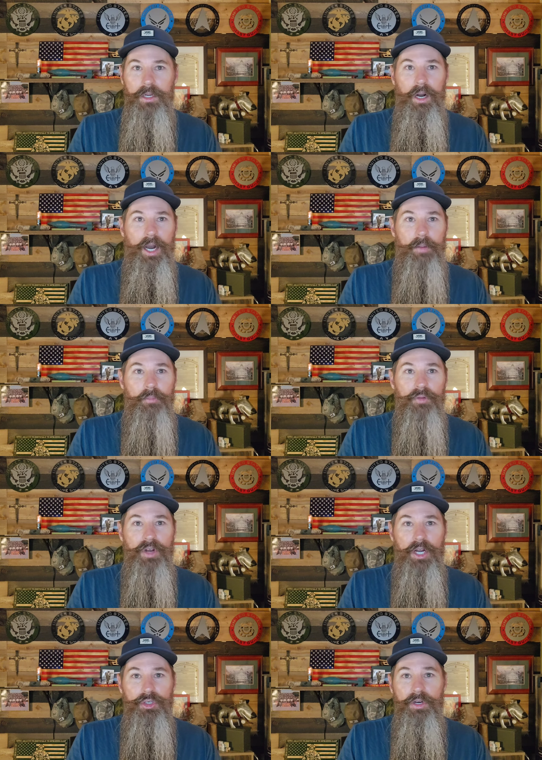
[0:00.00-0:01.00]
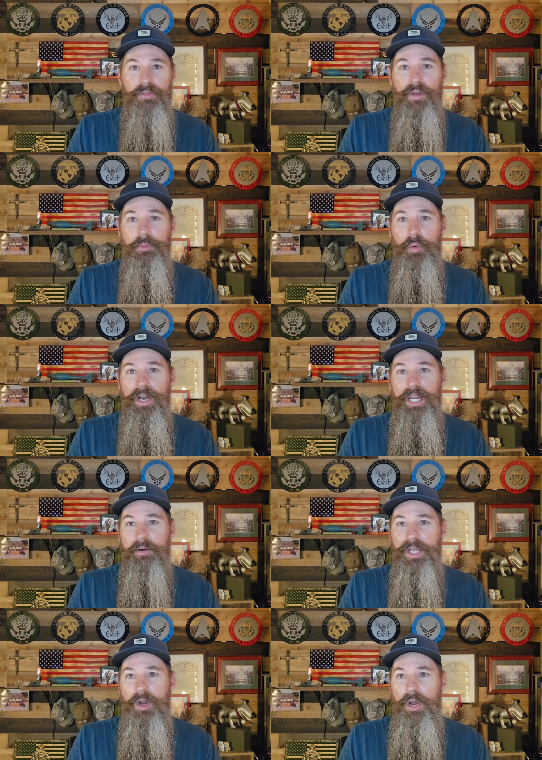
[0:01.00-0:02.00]
All right, moving on. During the February
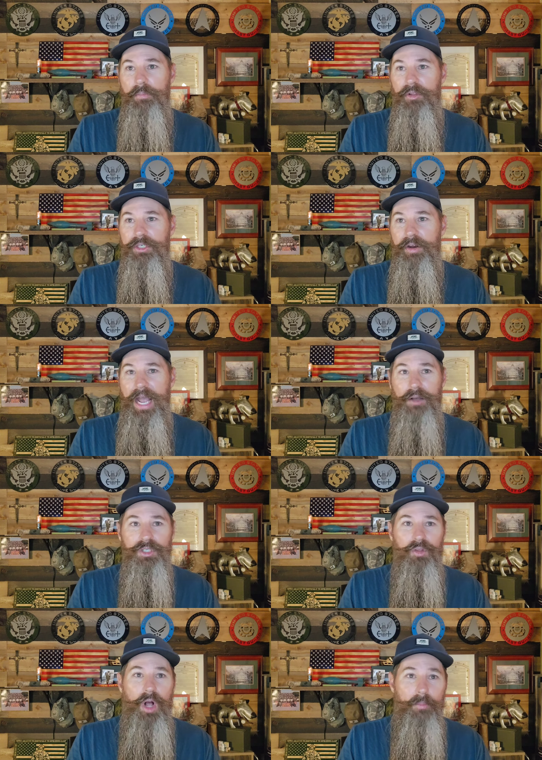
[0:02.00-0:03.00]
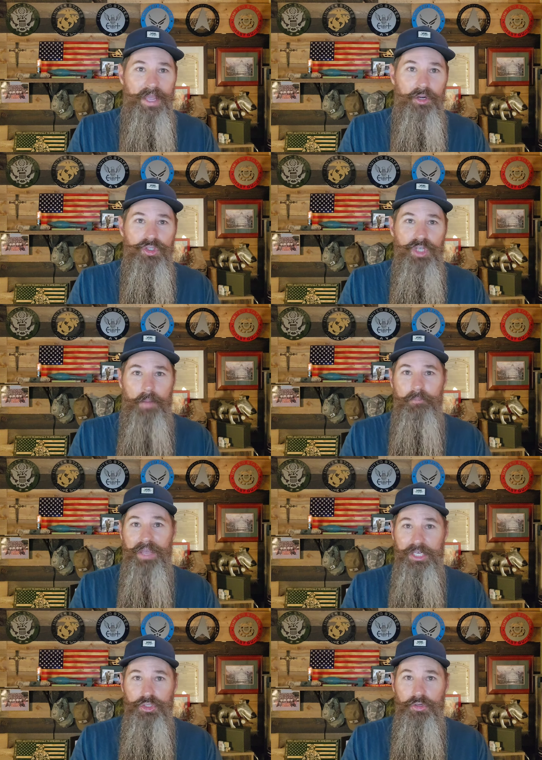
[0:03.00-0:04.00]
hearing on military housing, lawmakers saw
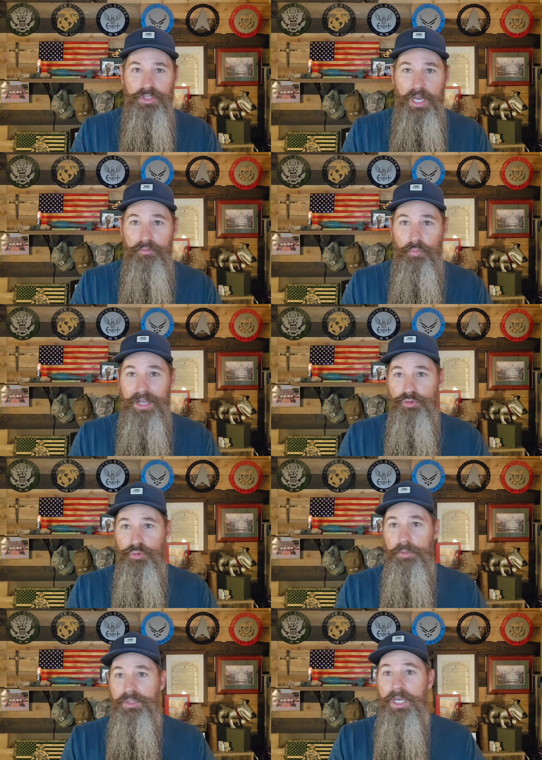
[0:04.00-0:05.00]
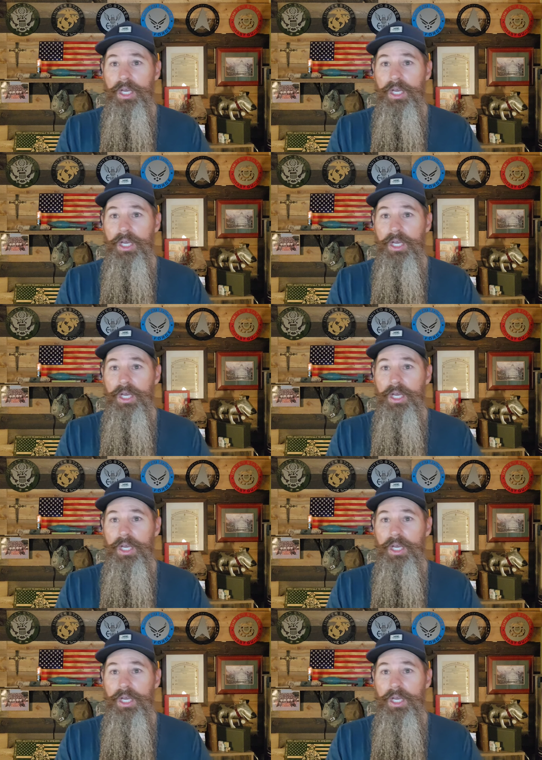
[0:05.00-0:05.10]
pictures of restrooms